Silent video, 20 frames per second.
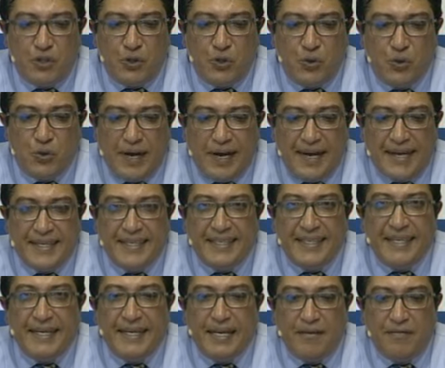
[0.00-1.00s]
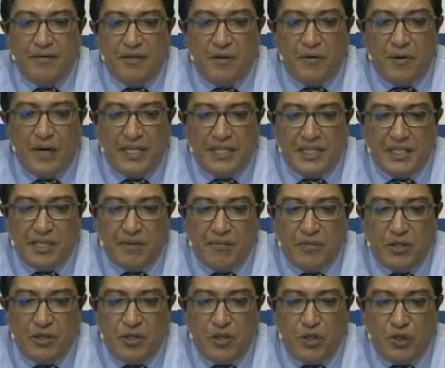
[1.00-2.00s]
two, and 11. Race
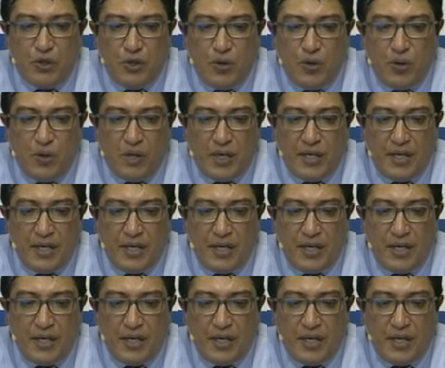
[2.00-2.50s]
number two,